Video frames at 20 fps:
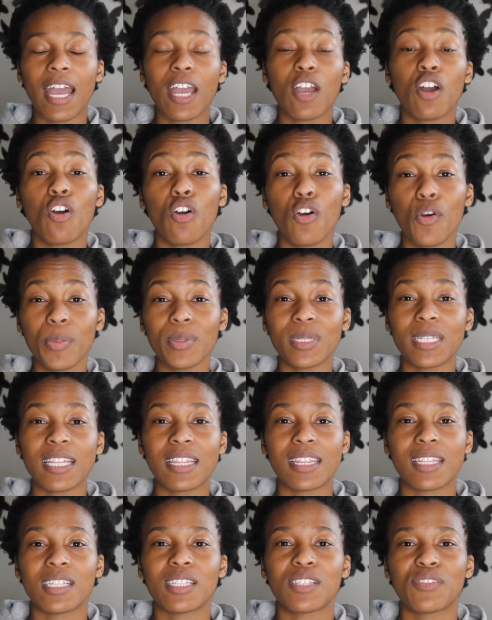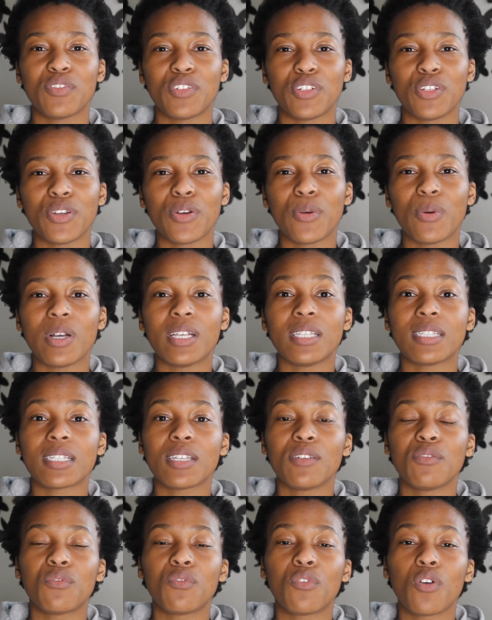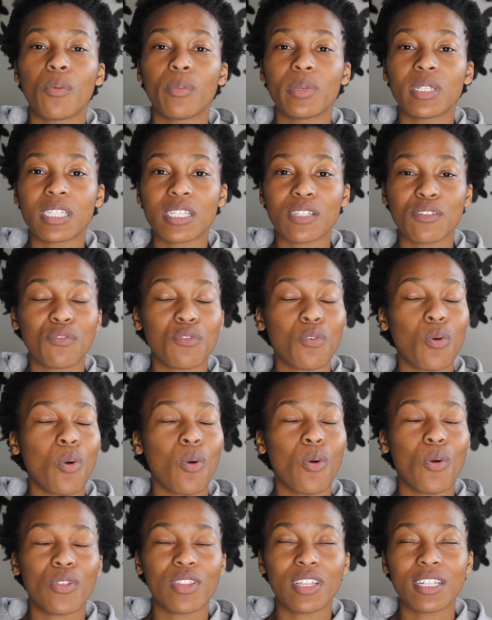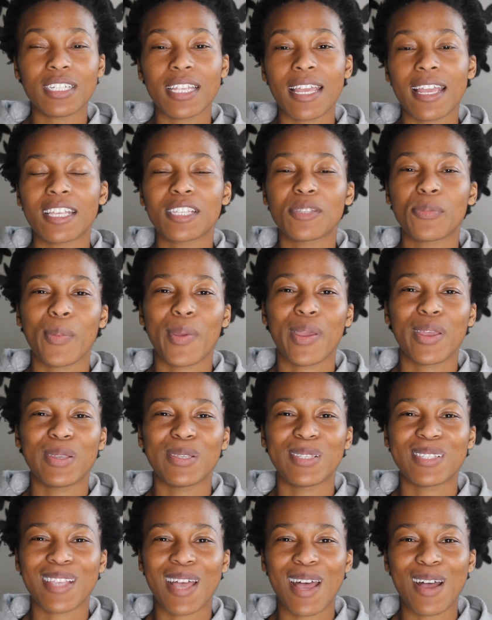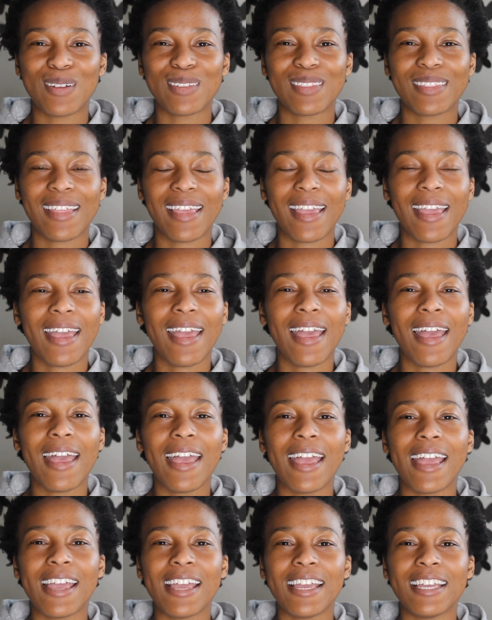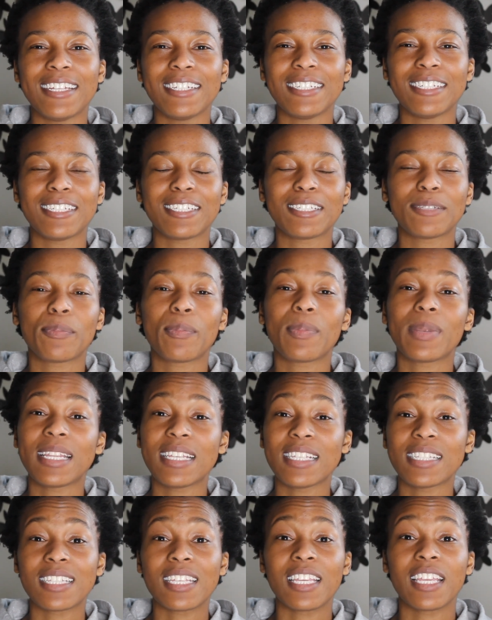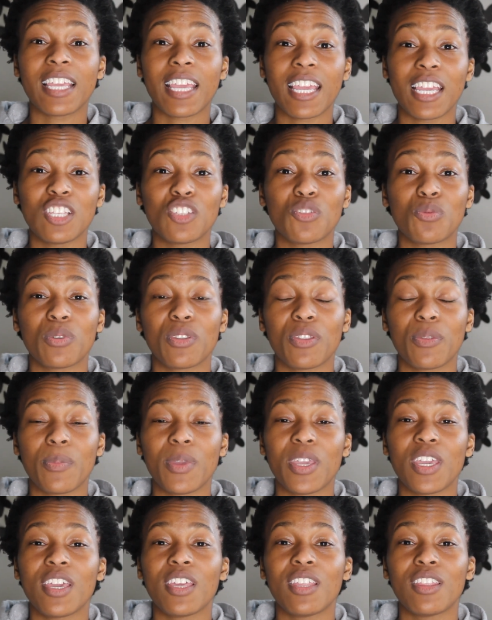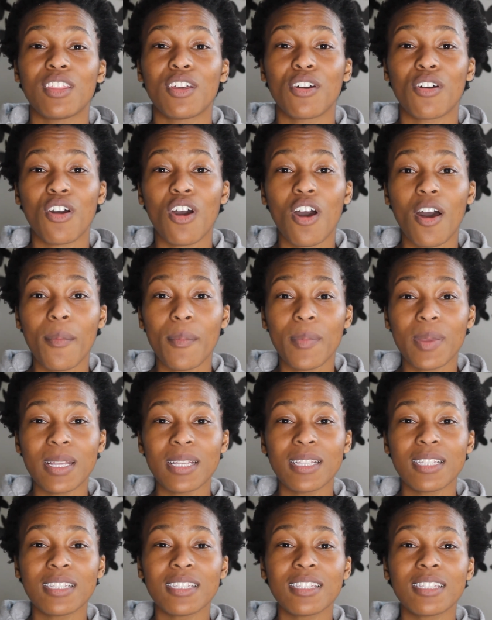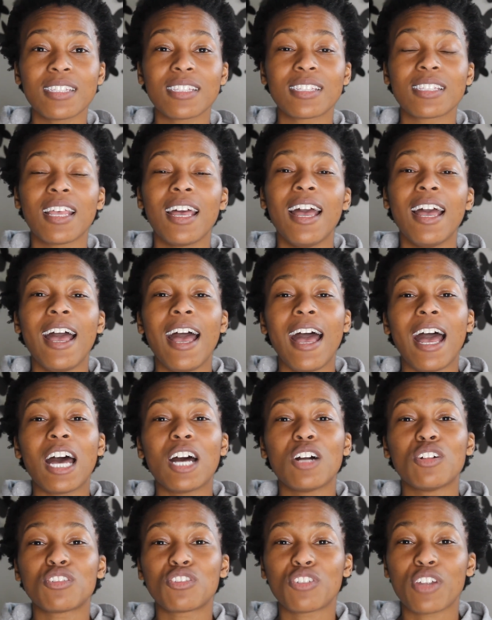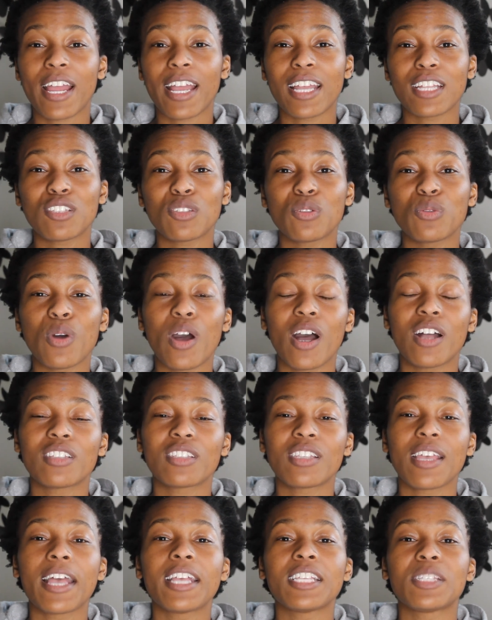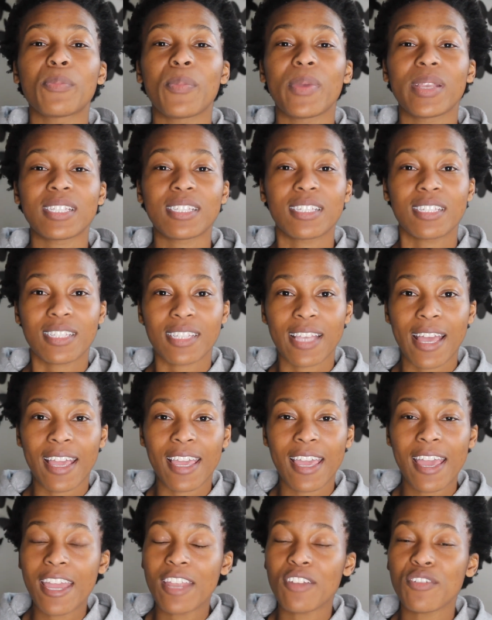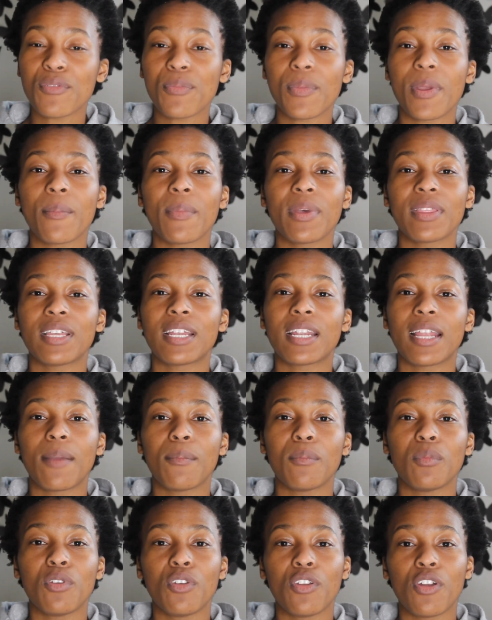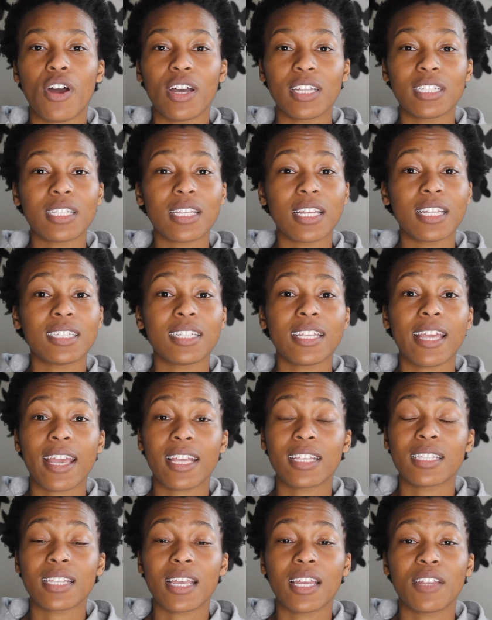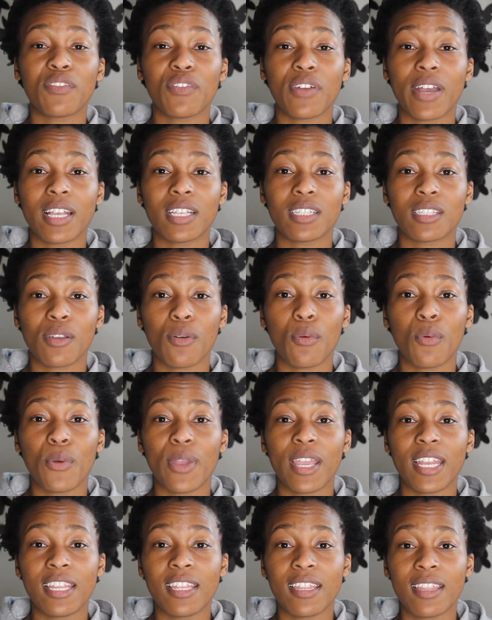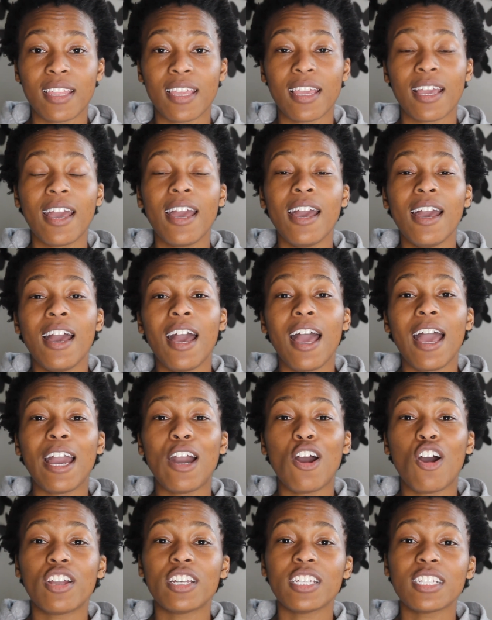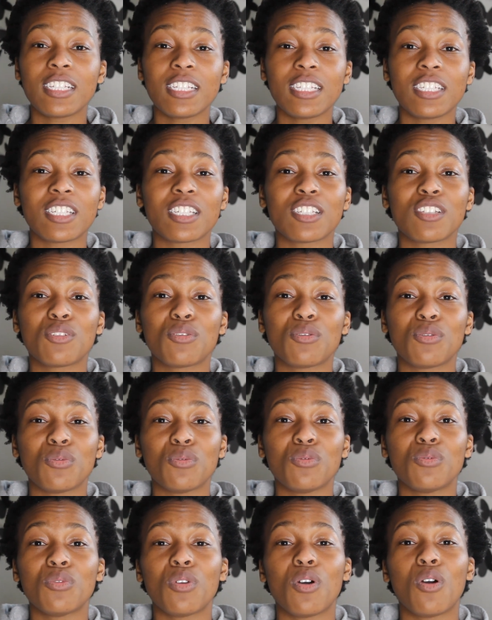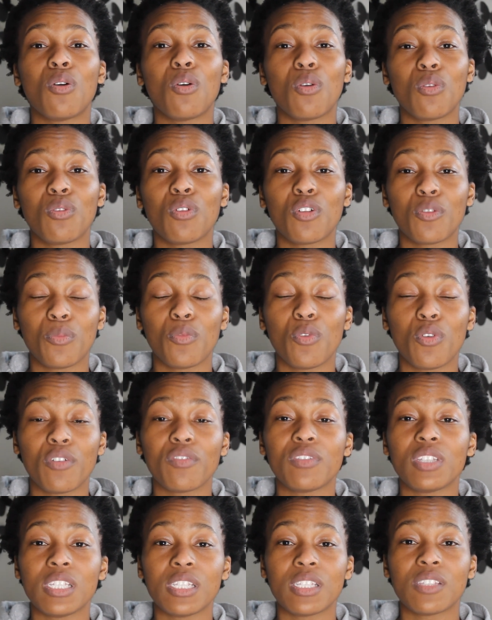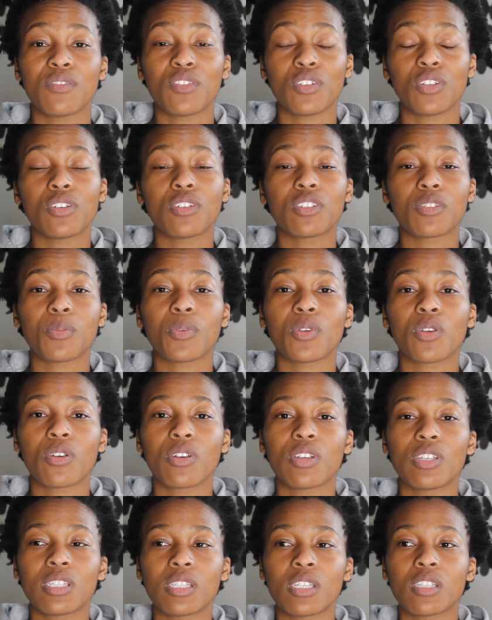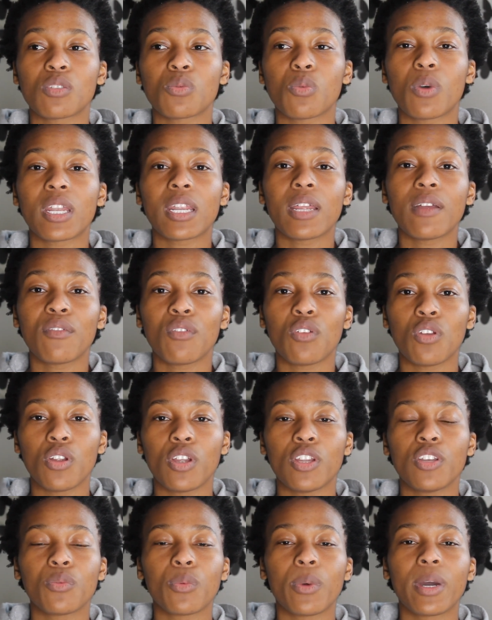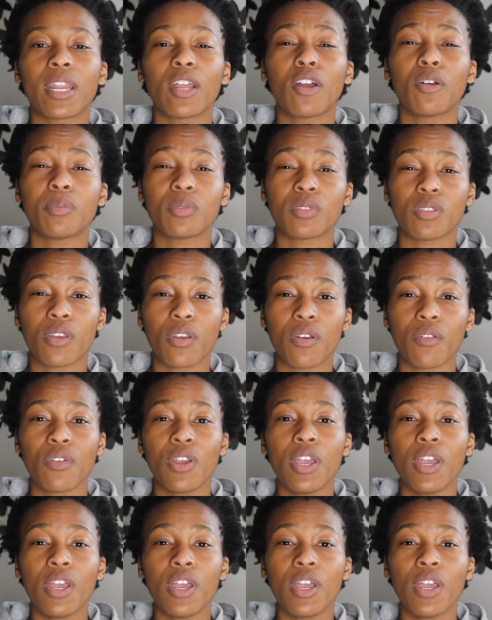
hope that this video was informative for all the taxpayers out there, and please engage with me in the comments. I'll try to answer as best as I can. Remember that I'm not a tax advisor or anything. I honestly just do a whole lot more of these videos because it's what I've learned, what I observe,